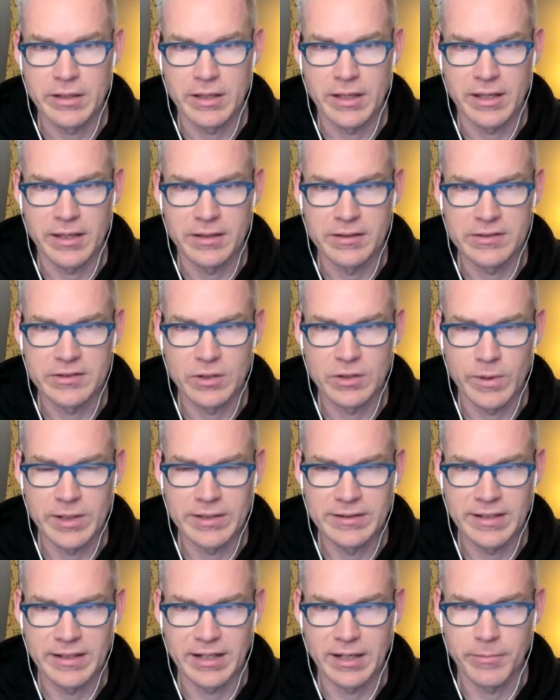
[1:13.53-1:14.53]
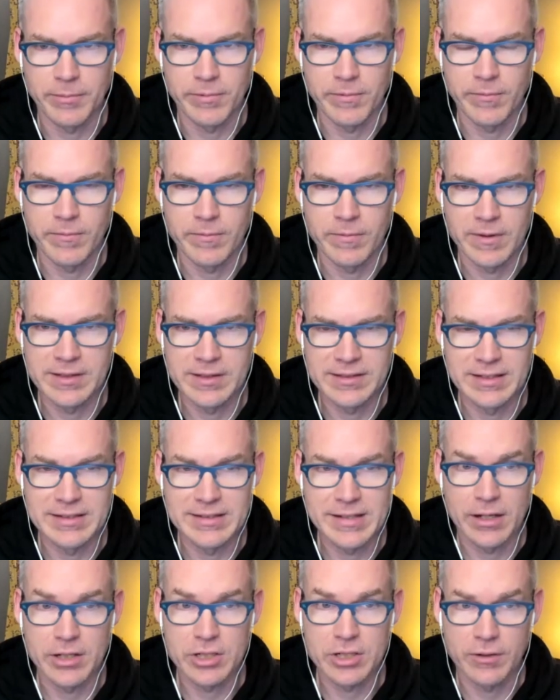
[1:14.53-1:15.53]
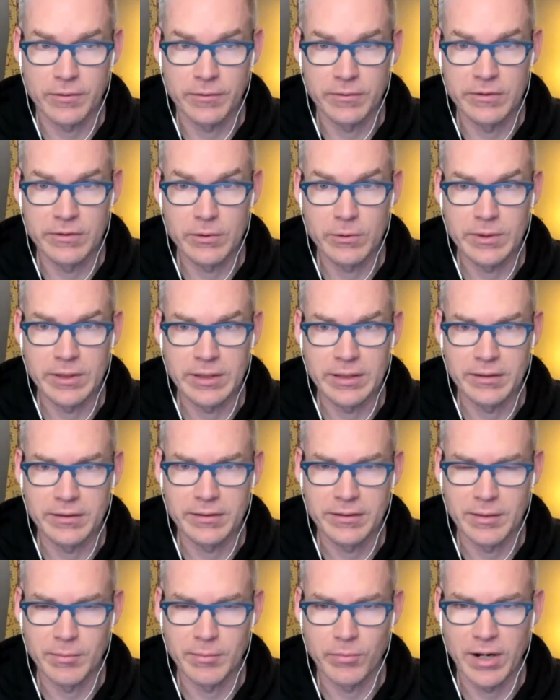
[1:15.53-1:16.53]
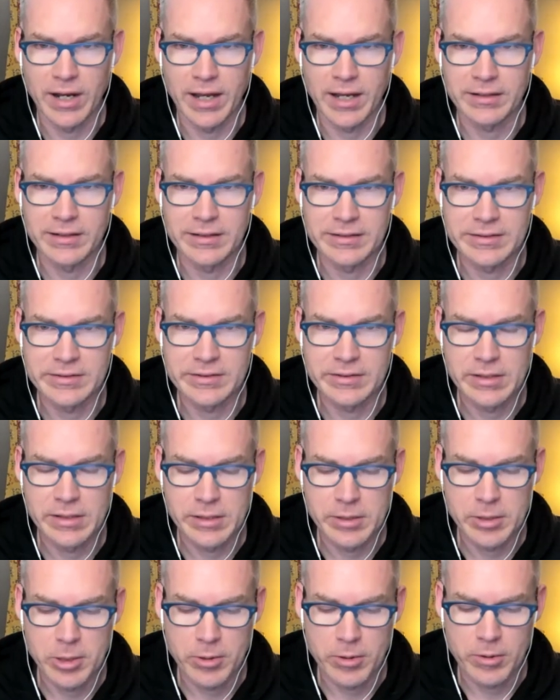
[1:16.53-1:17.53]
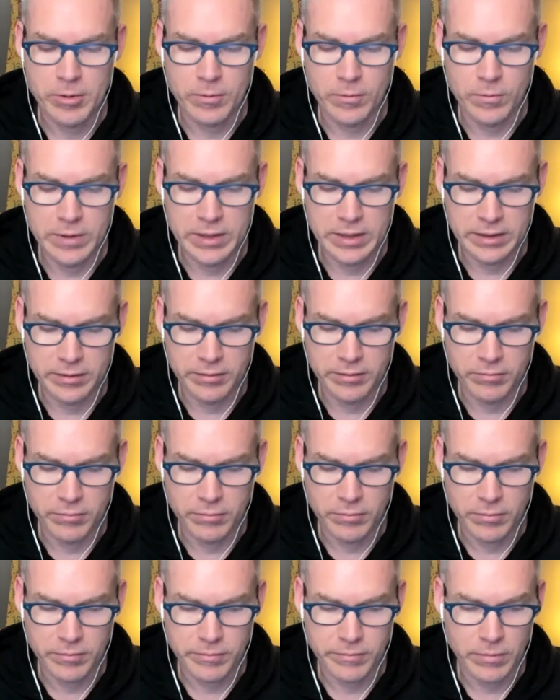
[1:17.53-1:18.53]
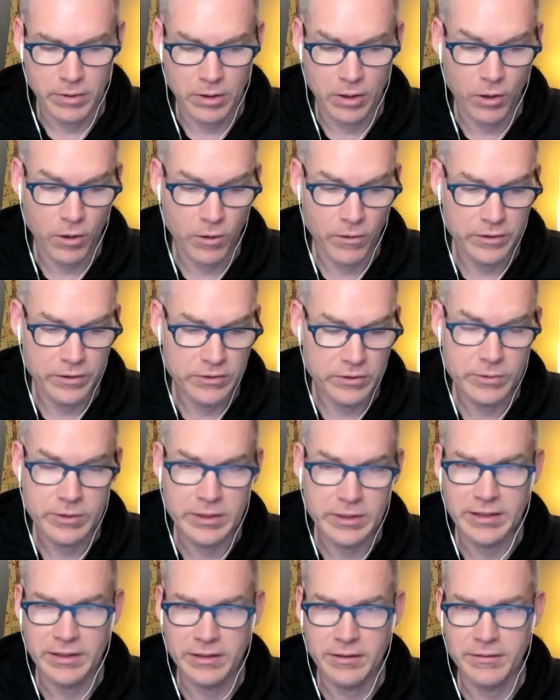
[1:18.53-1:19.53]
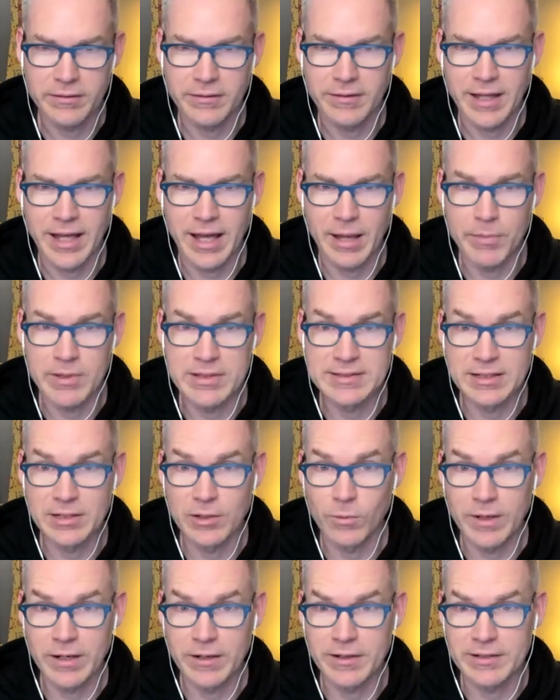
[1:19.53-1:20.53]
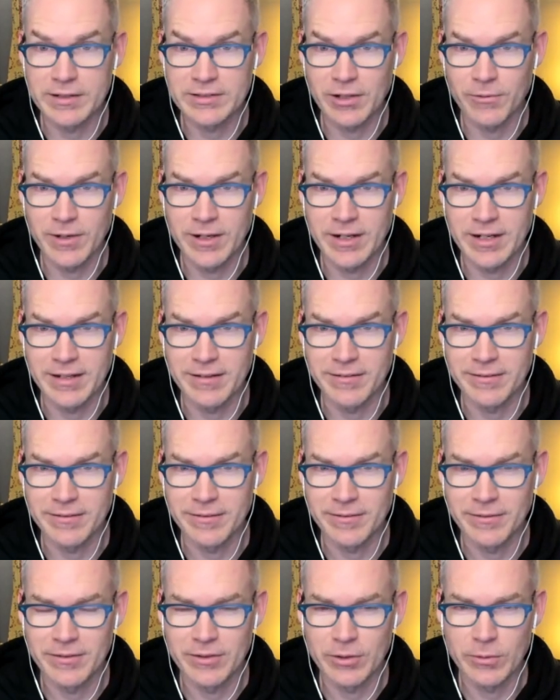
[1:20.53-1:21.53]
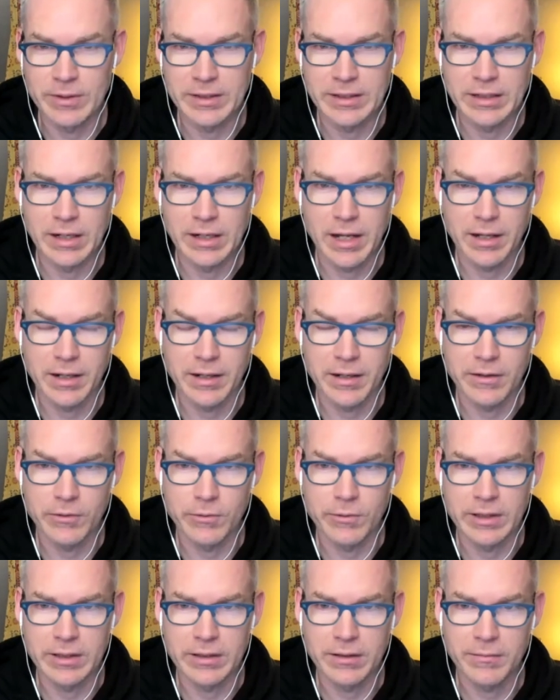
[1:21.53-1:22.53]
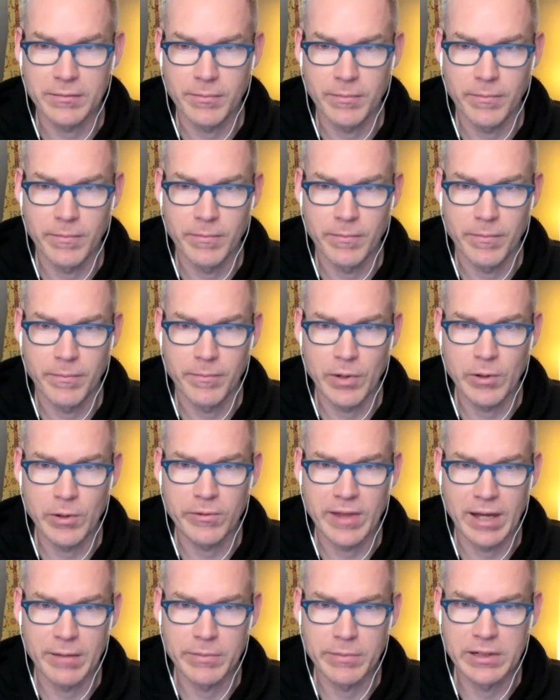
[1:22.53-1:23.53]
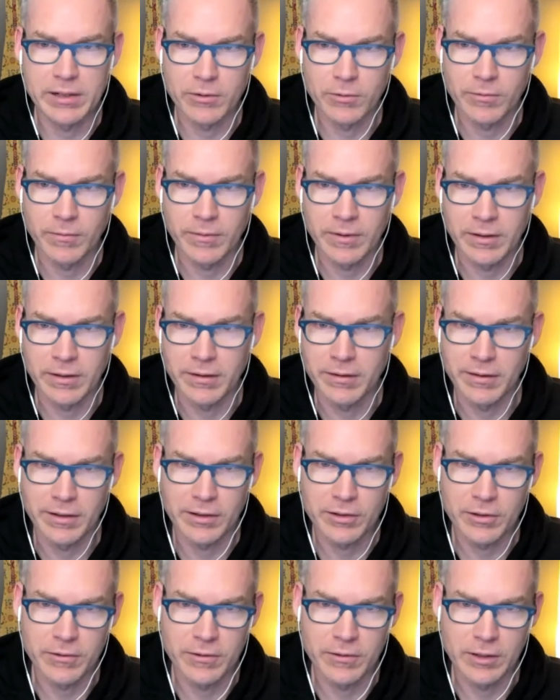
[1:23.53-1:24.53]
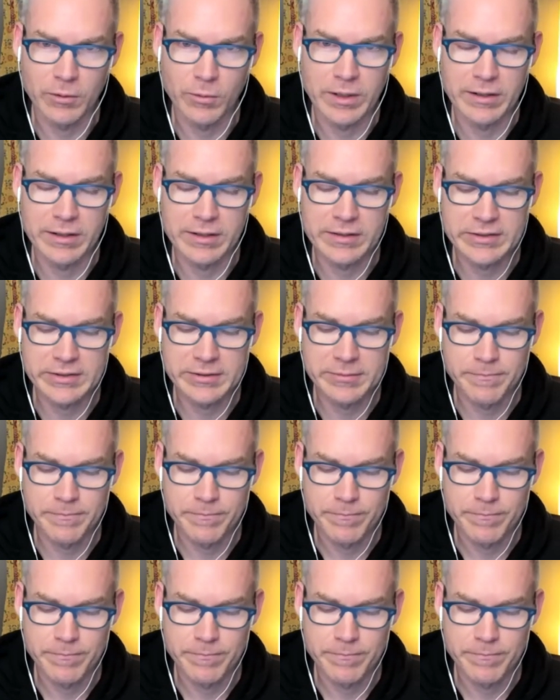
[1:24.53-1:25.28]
And so, we take up this intentional doing in practice when all the doing happens in awareness already. Doing and not doing both happen and uh, occur in awareness.